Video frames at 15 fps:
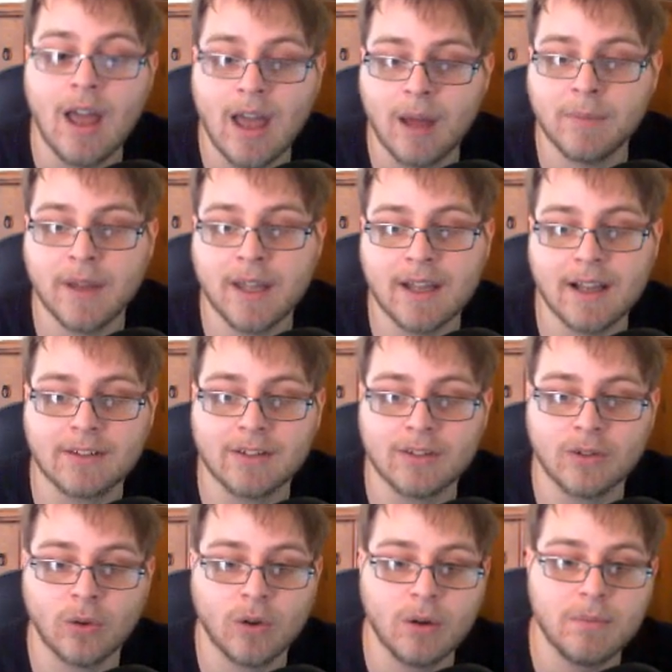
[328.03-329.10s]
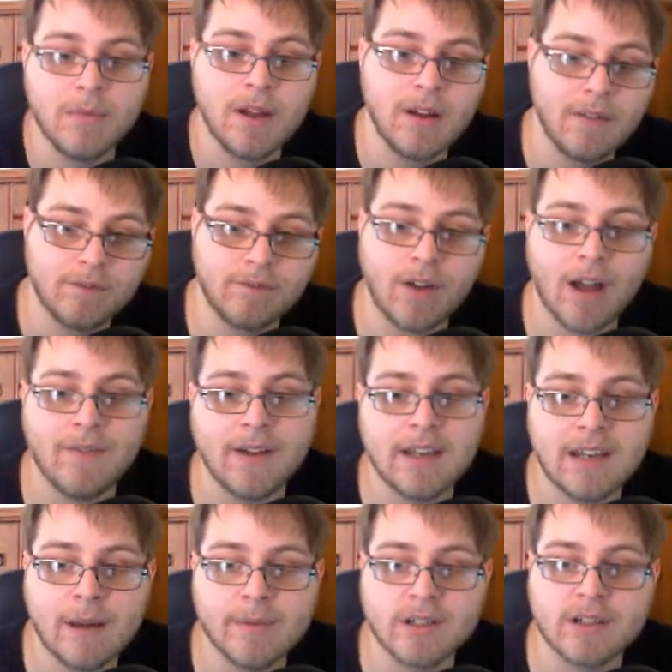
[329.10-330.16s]
And being a Storm, 5/8
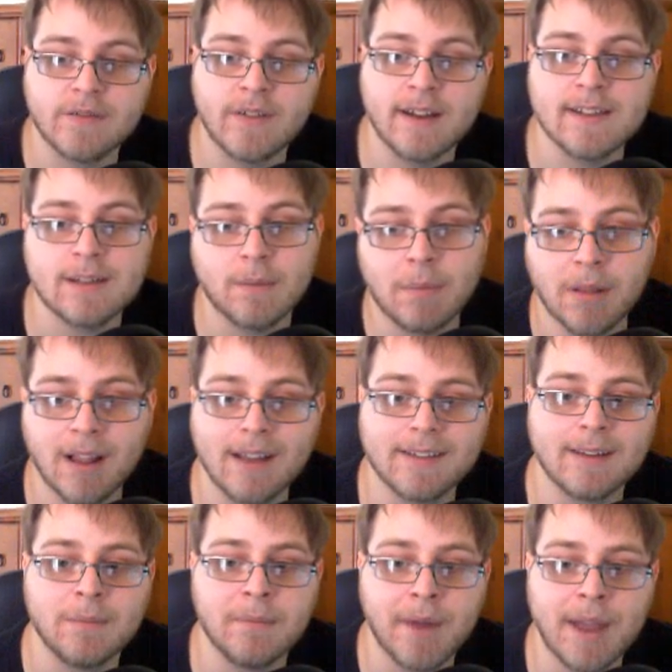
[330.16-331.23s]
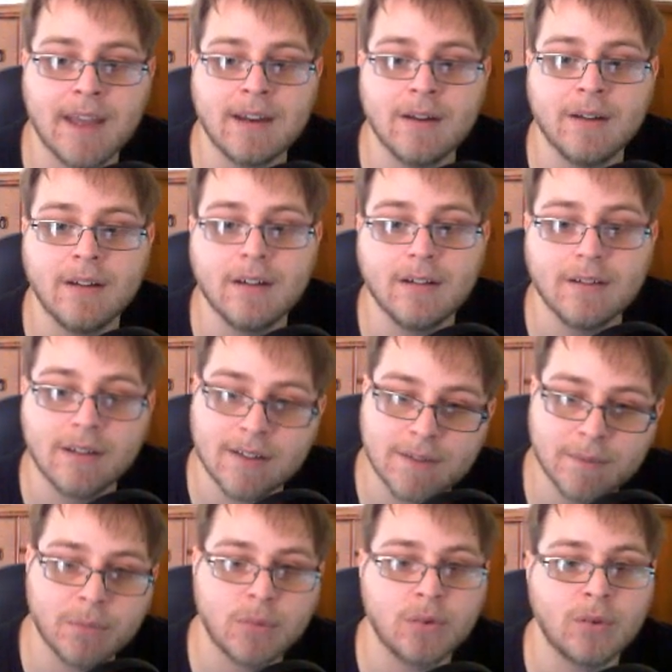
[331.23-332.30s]
damage to face plus a Bane, it's
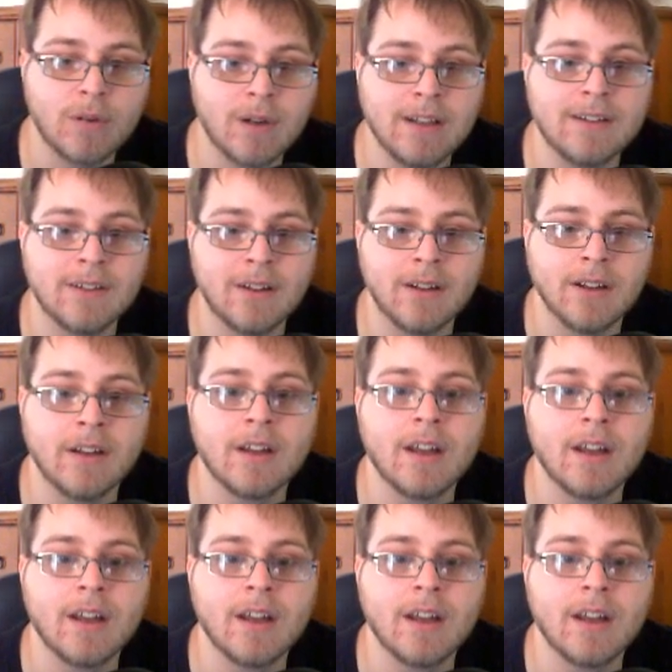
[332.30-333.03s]
pretty solid.